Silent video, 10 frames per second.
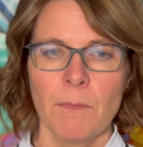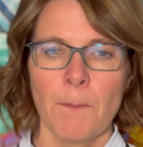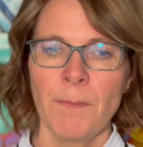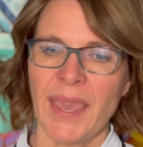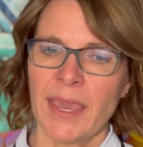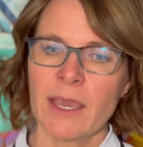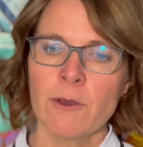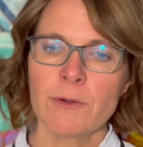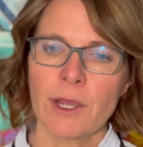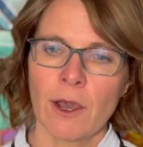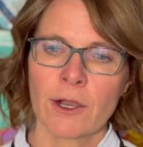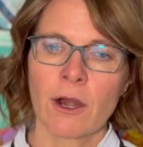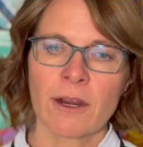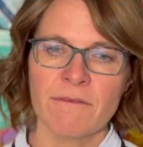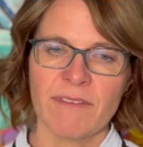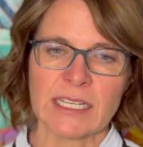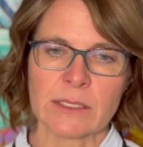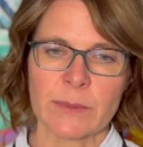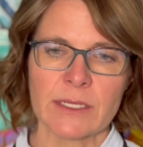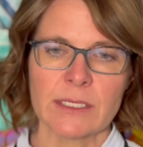Payout on our
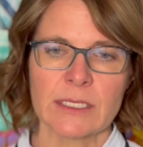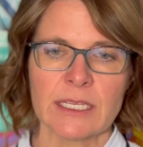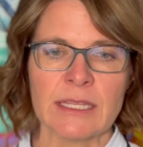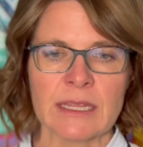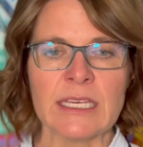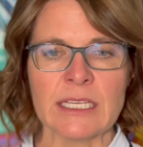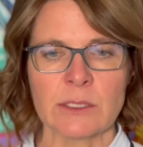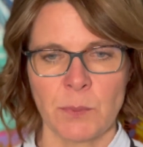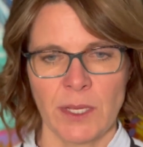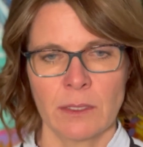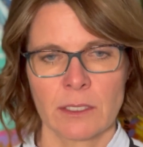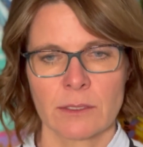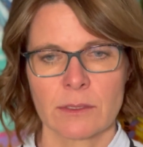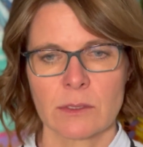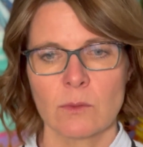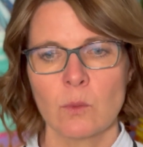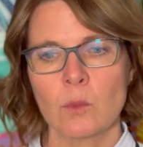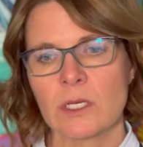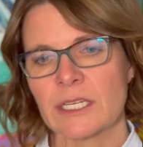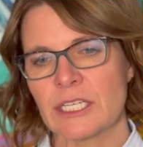investment in these pillars
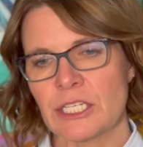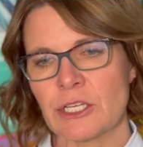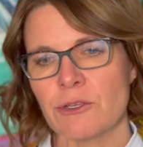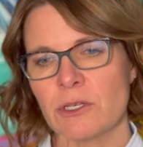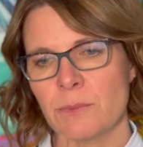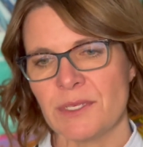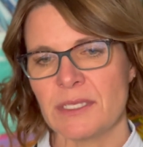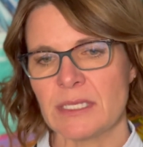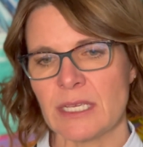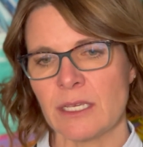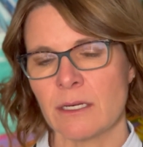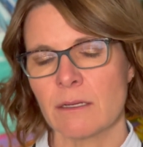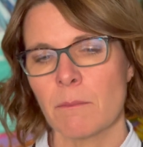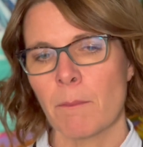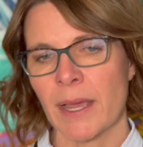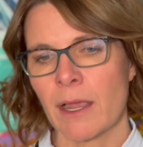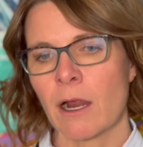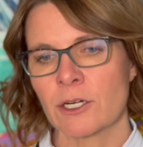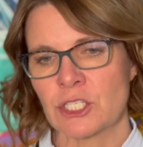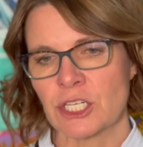will continue to be seen by
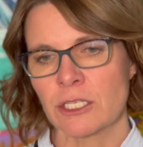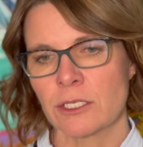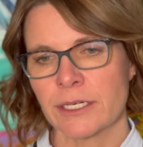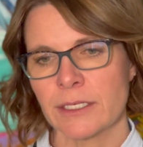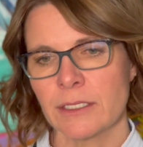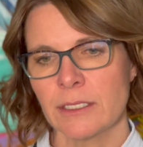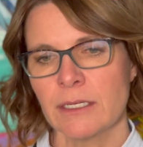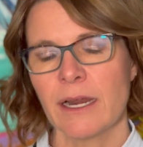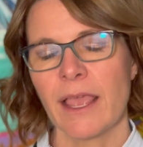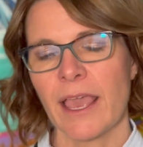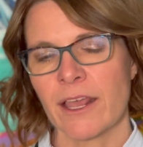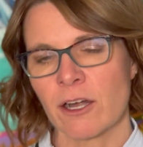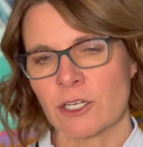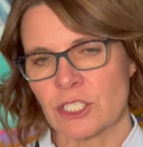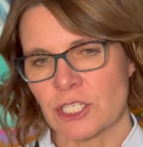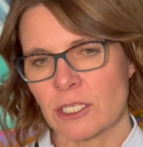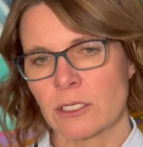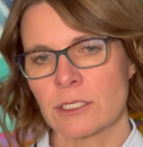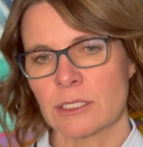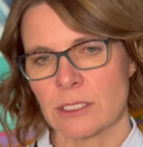our children and our
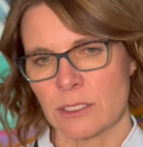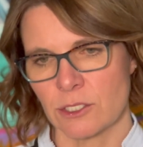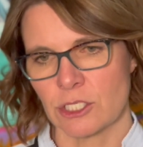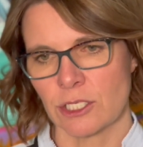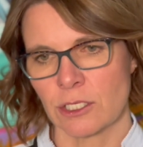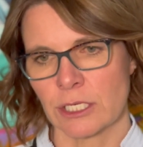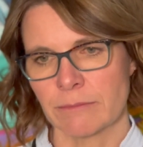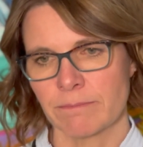children's children.